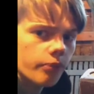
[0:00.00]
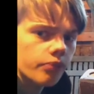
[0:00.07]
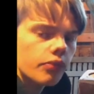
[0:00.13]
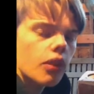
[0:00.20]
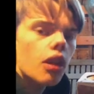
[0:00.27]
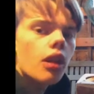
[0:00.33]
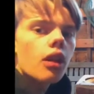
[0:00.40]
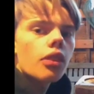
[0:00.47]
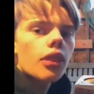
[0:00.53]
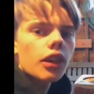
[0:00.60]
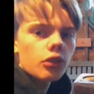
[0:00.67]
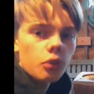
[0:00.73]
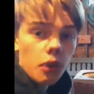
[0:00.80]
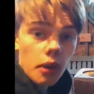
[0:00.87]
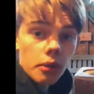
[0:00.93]
yeah,
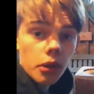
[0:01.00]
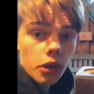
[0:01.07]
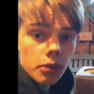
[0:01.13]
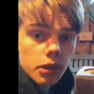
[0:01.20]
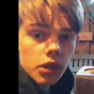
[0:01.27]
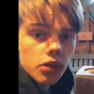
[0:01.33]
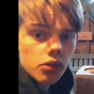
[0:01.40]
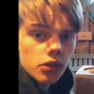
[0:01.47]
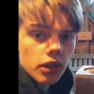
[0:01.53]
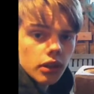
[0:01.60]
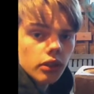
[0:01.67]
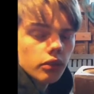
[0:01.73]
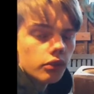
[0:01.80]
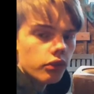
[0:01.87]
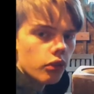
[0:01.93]
that's what I'm going to be
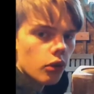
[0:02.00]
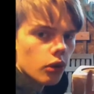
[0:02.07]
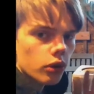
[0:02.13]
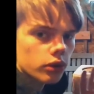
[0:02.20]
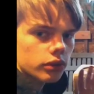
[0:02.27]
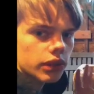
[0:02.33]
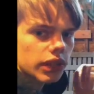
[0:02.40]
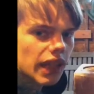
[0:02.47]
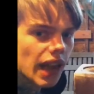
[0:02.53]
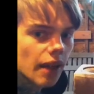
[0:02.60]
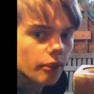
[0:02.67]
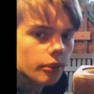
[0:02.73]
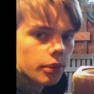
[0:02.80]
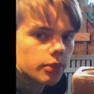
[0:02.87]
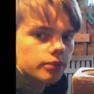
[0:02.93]
using for
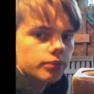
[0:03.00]
the